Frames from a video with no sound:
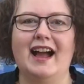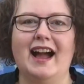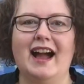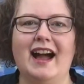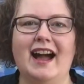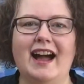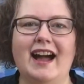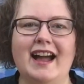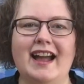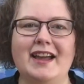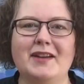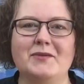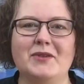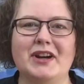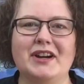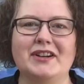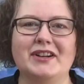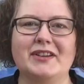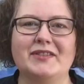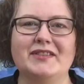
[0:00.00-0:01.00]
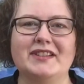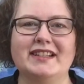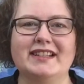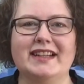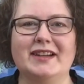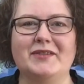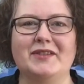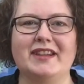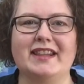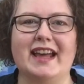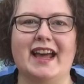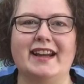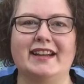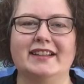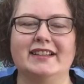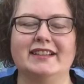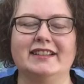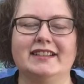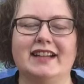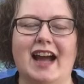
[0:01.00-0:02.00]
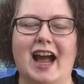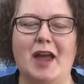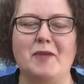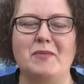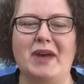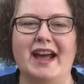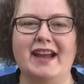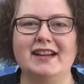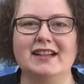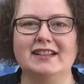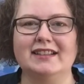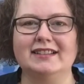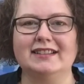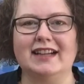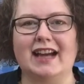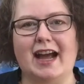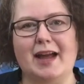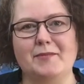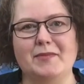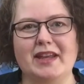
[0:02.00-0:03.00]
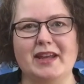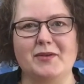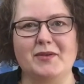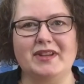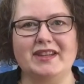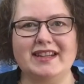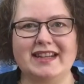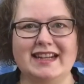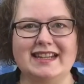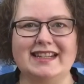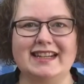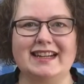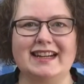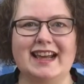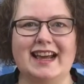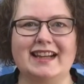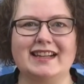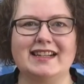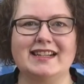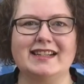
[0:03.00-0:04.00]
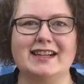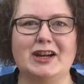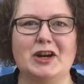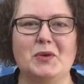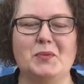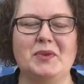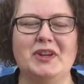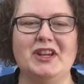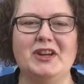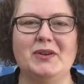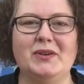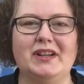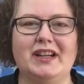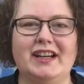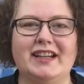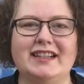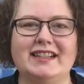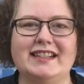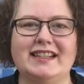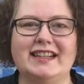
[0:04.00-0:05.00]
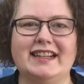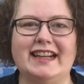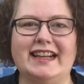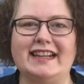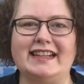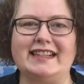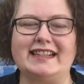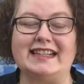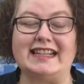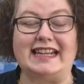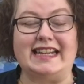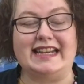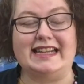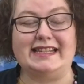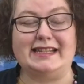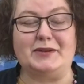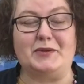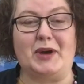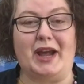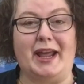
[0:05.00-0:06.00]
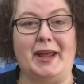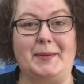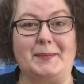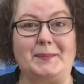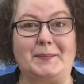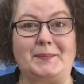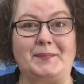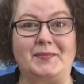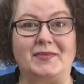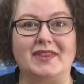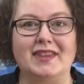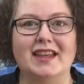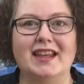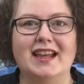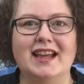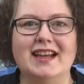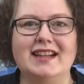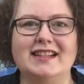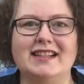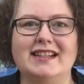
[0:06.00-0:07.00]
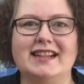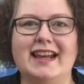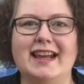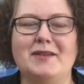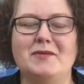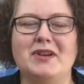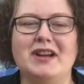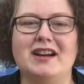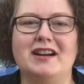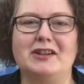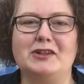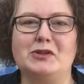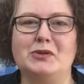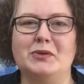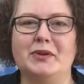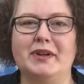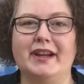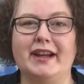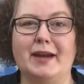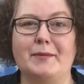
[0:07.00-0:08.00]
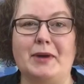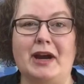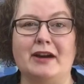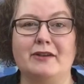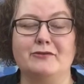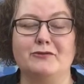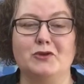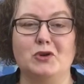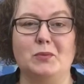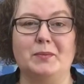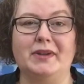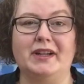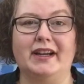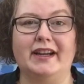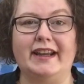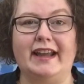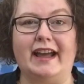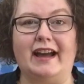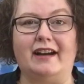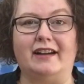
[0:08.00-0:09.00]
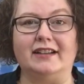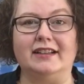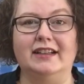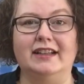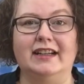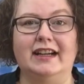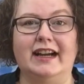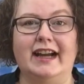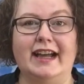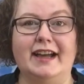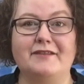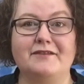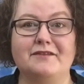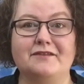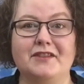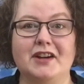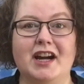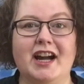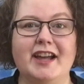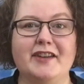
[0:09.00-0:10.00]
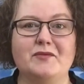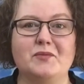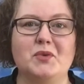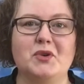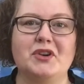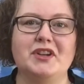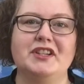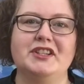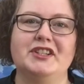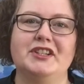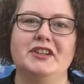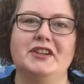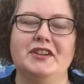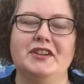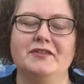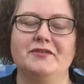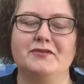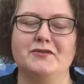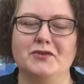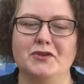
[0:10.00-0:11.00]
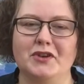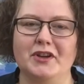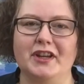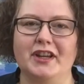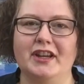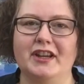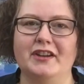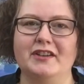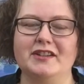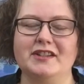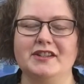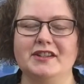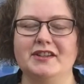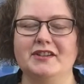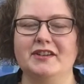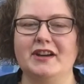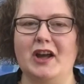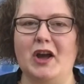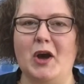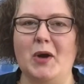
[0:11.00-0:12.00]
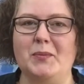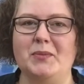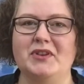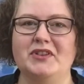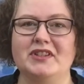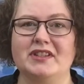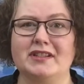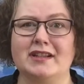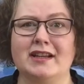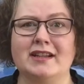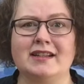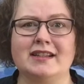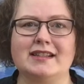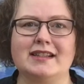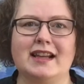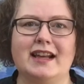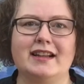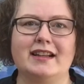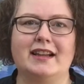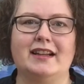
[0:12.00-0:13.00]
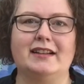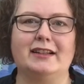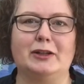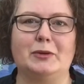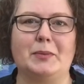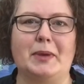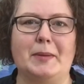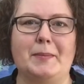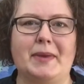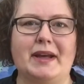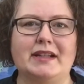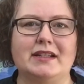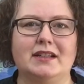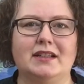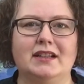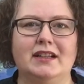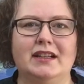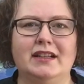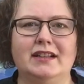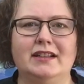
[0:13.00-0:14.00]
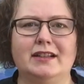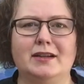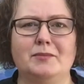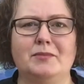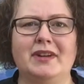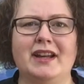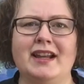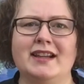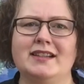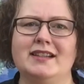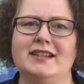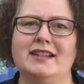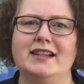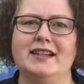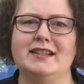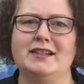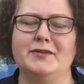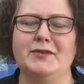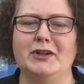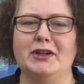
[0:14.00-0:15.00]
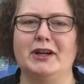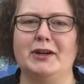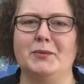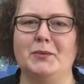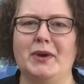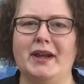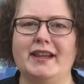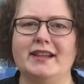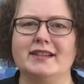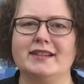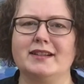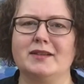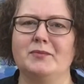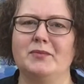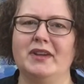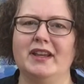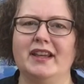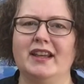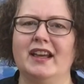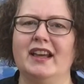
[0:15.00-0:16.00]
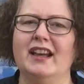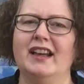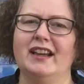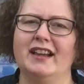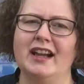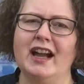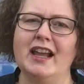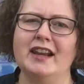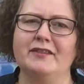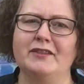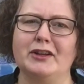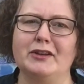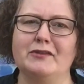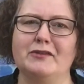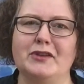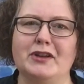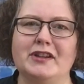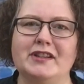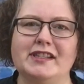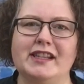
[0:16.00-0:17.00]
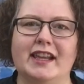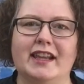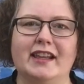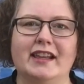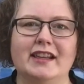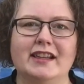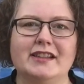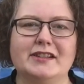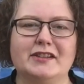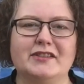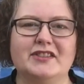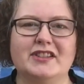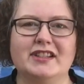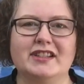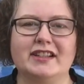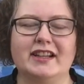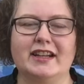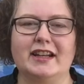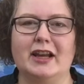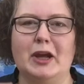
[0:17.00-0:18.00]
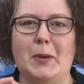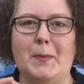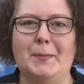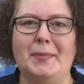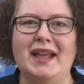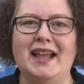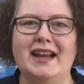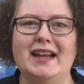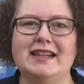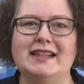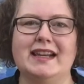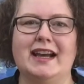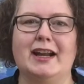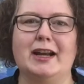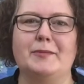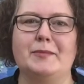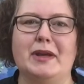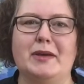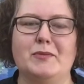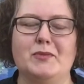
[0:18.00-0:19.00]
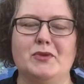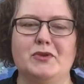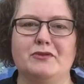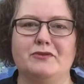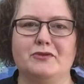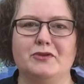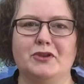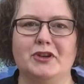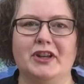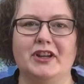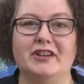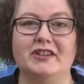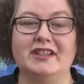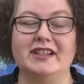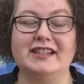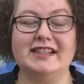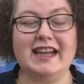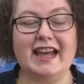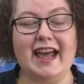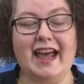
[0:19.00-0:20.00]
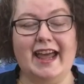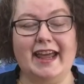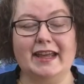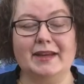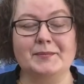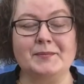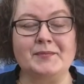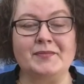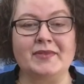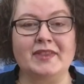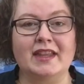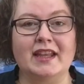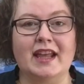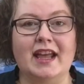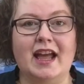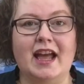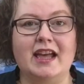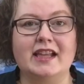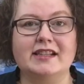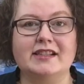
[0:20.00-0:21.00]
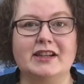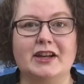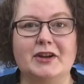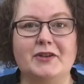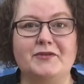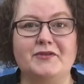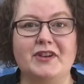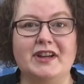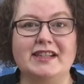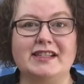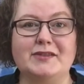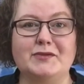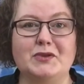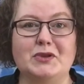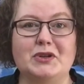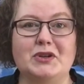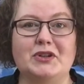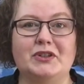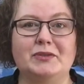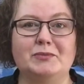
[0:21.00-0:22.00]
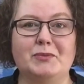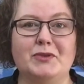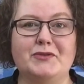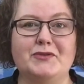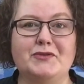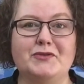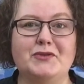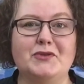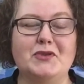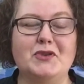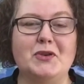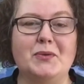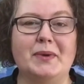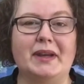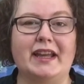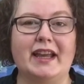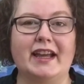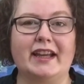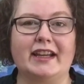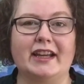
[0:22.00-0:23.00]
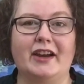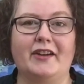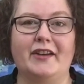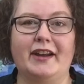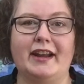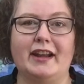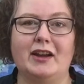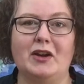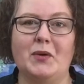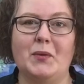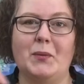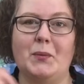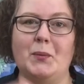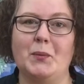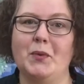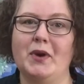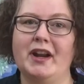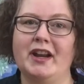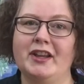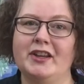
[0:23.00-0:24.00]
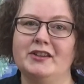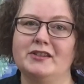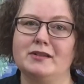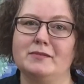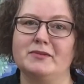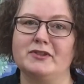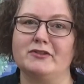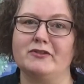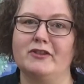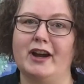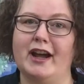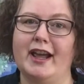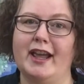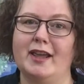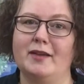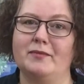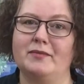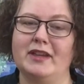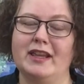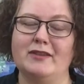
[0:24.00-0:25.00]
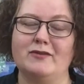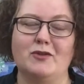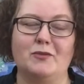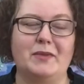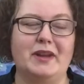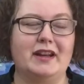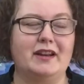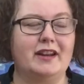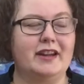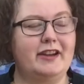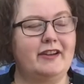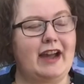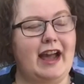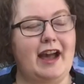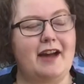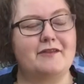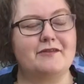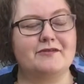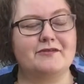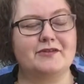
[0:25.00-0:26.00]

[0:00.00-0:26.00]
Hi, welcome to Knit with Hannah. I'm Hannah. I'm here with Knitting Natter to help you learn to knit the easy way. Today we are talking about four ply yarn. I have five points for you to uh, help you just understand it a little bit better. The complexities of yarn weights can be kind of confusing, so I'm just going to pin it down a bit more for you today. So first of all, before we get going, why don't you subscribe? It will mean that you have